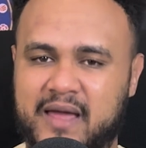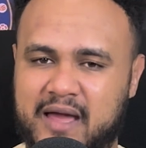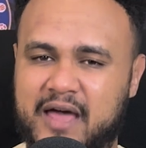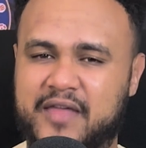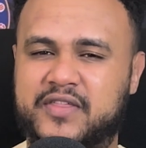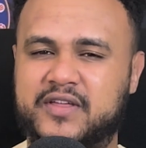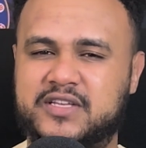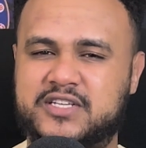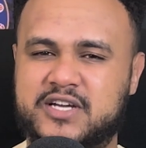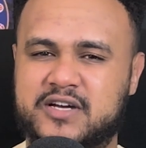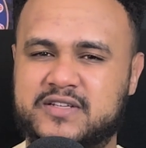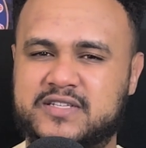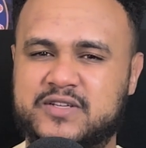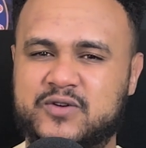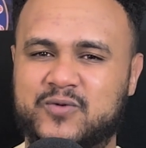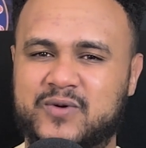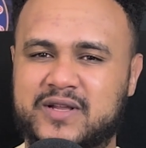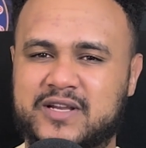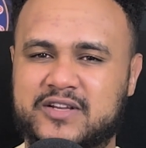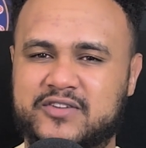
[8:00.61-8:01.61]
I think Chelsea
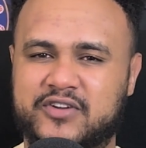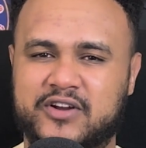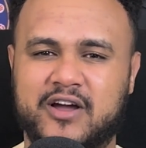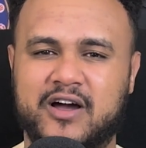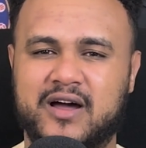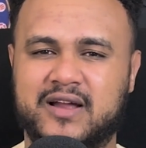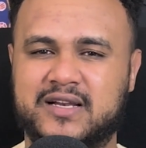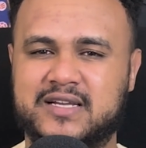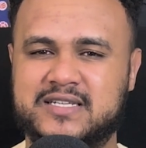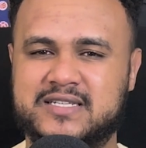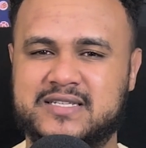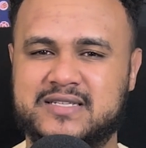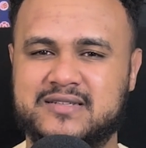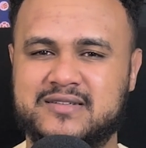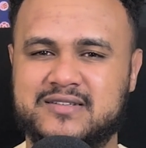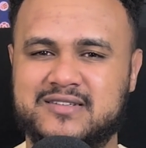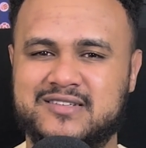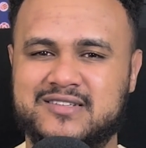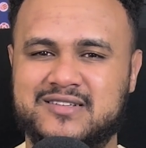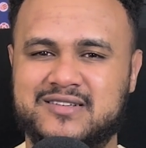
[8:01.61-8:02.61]
win it regardless.
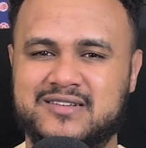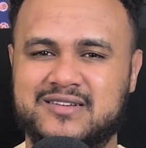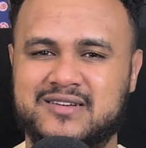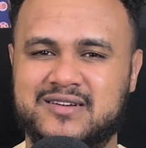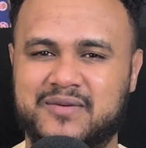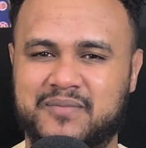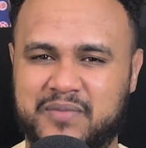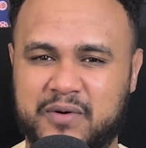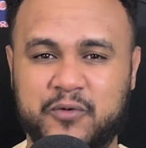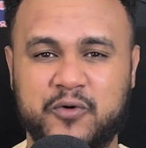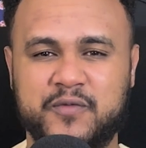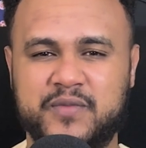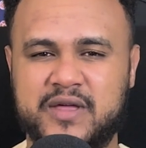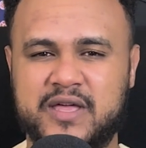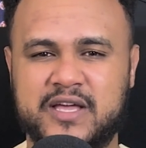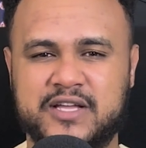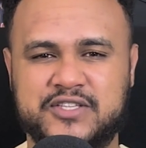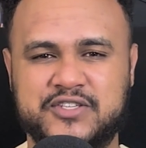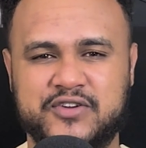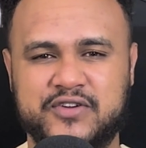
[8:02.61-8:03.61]
But we'll be
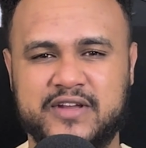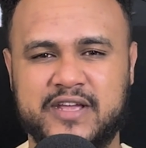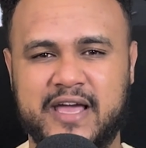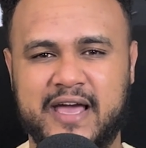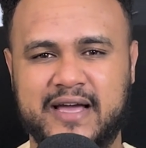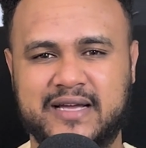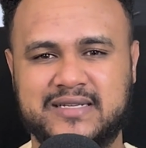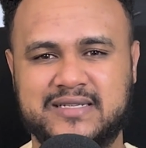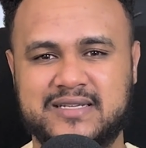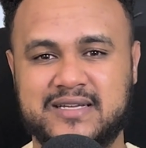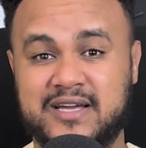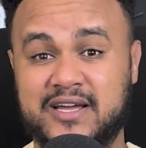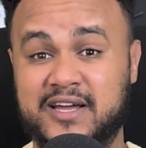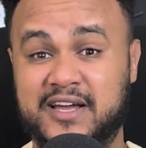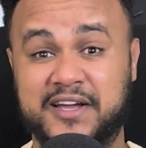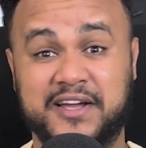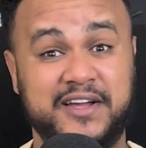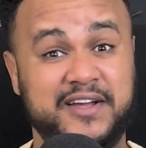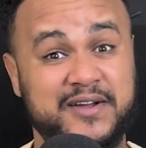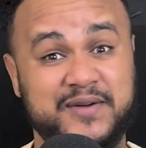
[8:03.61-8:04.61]
here to react.
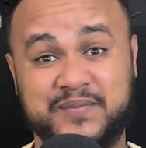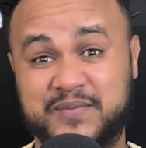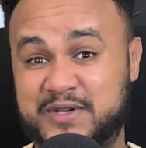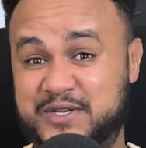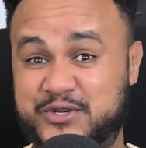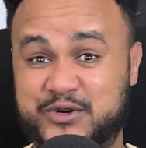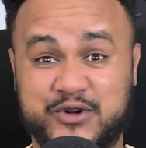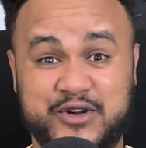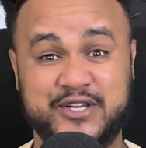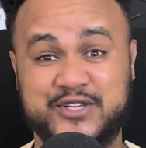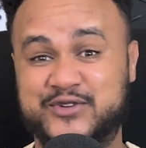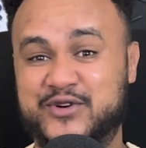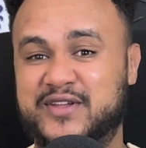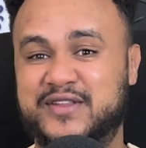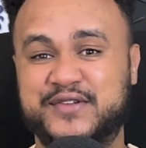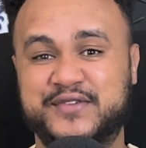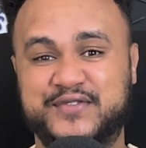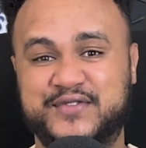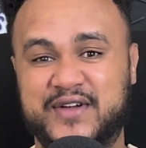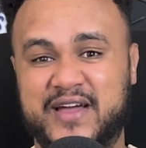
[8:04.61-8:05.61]
Be sure to join
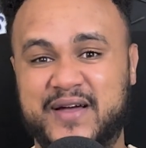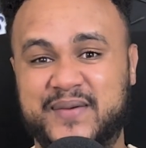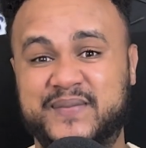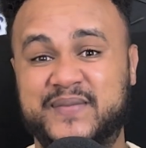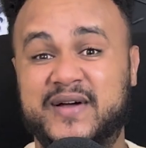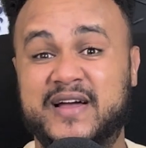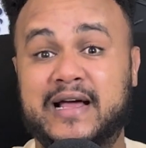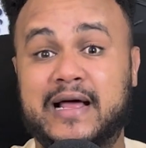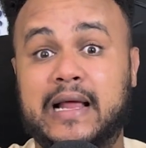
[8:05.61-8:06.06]
the fam.